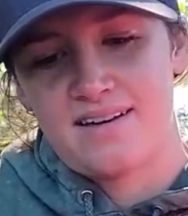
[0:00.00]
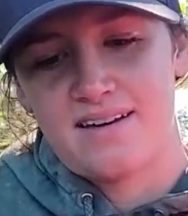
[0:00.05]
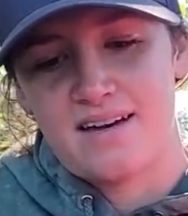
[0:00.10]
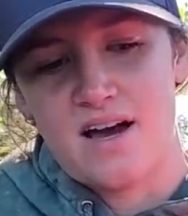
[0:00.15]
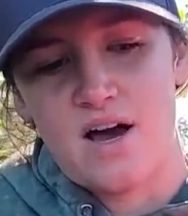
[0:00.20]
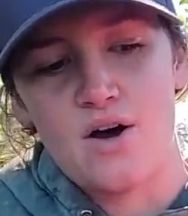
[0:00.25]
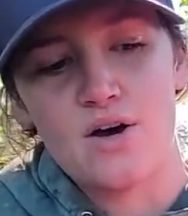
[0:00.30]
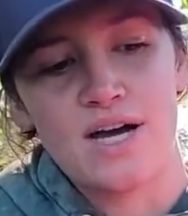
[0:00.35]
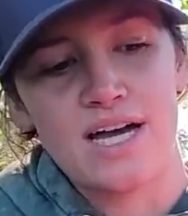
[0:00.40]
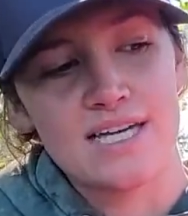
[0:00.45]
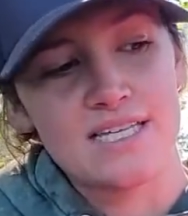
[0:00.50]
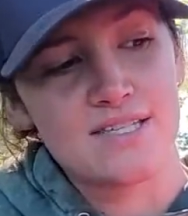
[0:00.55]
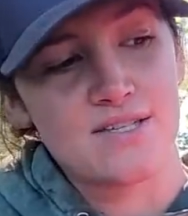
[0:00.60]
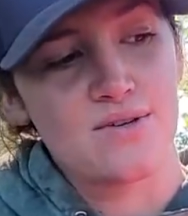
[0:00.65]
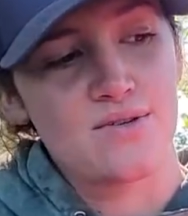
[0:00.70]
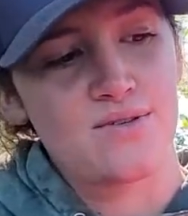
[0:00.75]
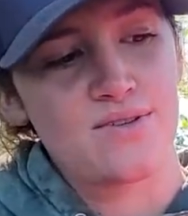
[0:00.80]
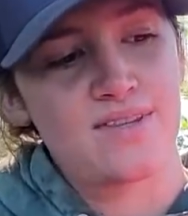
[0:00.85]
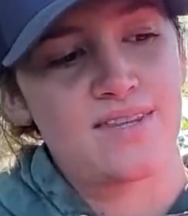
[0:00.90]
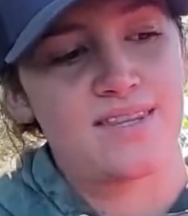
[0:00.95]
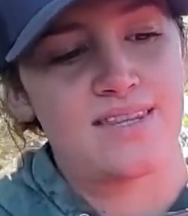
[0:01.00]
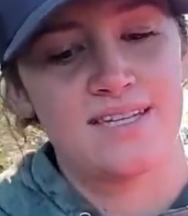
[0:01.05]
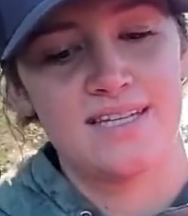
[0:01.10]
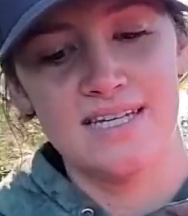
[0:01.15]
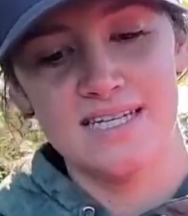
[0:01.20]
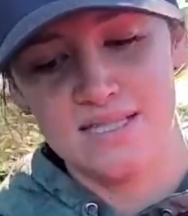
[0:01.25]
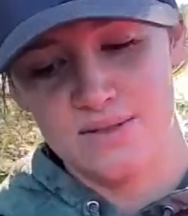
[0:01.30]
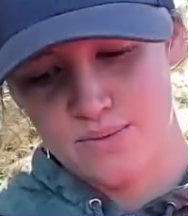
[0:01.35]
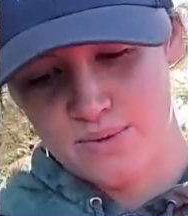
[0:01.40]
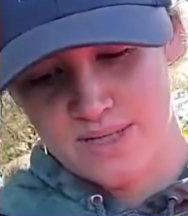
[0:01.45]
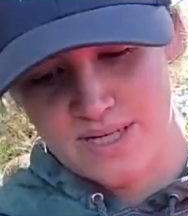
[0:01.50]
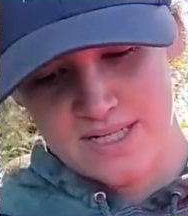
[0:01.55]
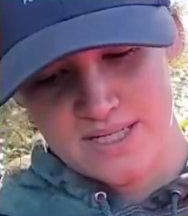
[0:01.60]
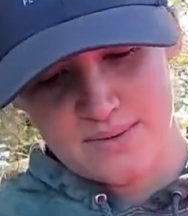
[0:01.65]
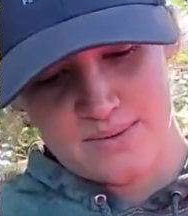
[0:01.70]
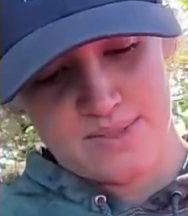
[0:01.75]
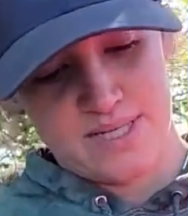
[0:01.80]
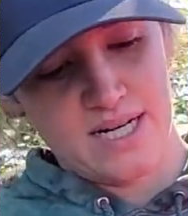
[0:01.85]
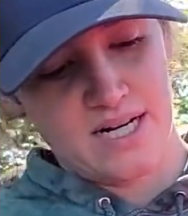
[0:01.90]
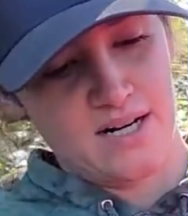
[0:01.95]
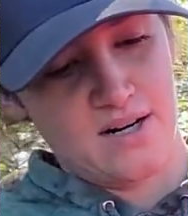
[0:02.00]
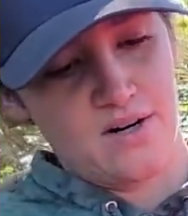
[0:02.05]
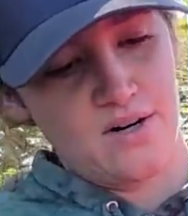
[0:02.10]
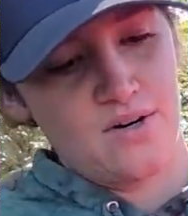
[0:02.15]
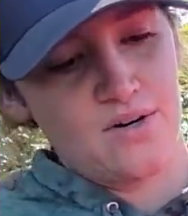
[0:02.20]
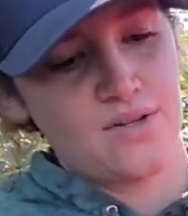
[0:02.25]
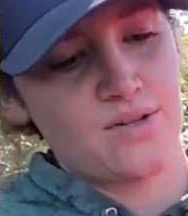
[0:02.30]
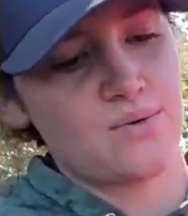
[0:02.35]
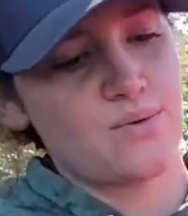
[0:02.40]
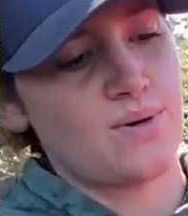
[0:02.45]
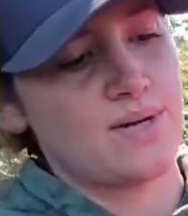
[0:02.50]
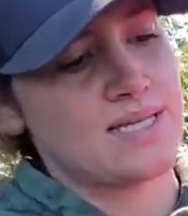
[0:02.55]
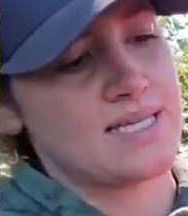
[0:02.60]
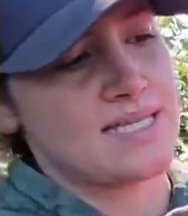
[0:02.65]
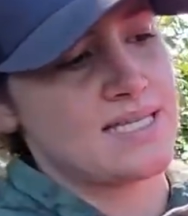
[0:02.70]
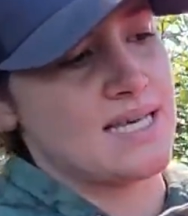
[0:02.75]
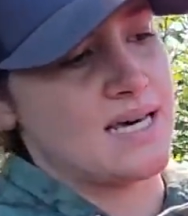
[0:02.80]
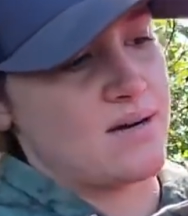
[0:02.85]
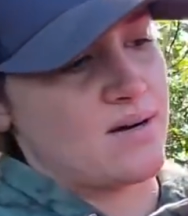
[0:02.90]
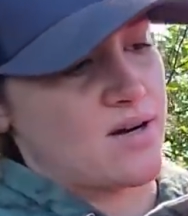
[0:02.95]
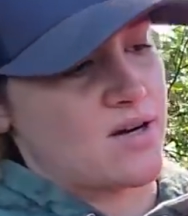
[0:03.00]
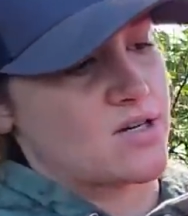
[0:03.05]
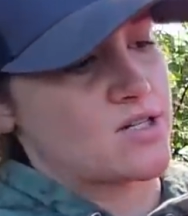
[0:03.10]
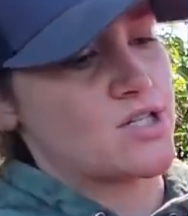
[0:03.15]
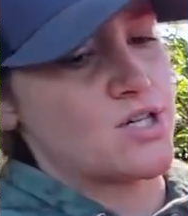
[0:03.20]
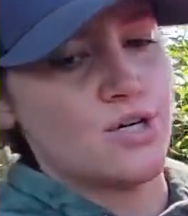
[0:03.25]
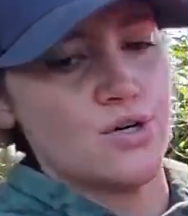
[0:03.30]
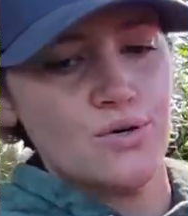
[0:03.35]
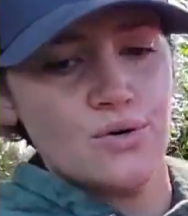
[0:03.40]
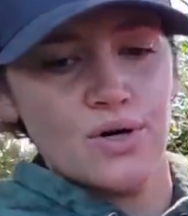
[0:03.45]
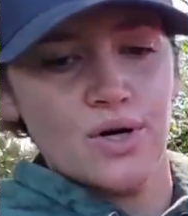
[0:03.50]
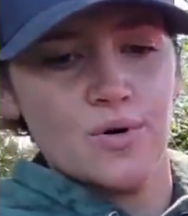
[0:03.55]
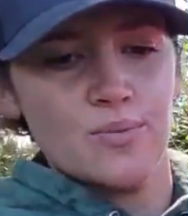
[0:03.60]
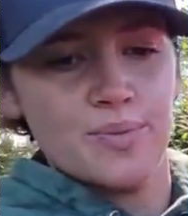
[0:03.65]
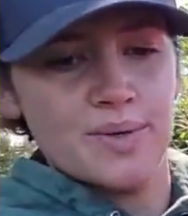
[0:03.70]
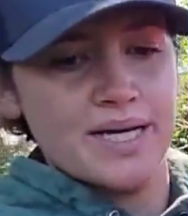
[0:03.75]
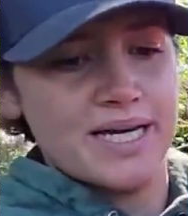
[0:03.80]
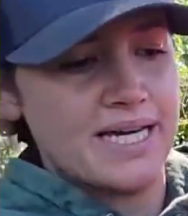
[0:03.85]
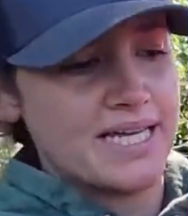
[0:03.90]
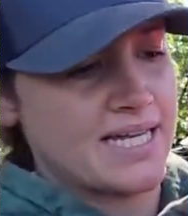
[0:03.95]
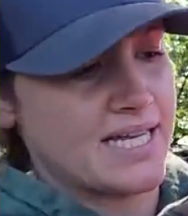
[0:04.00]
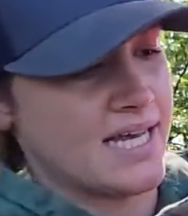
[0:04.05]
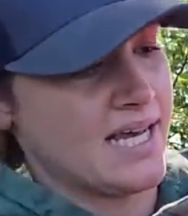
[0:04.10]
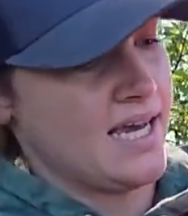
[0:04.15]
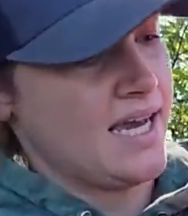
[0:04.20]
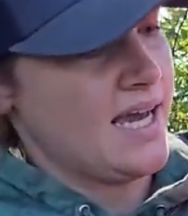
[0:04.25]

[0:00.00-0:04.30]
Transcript: Okay, so these ones, we cut all the ones that are too open,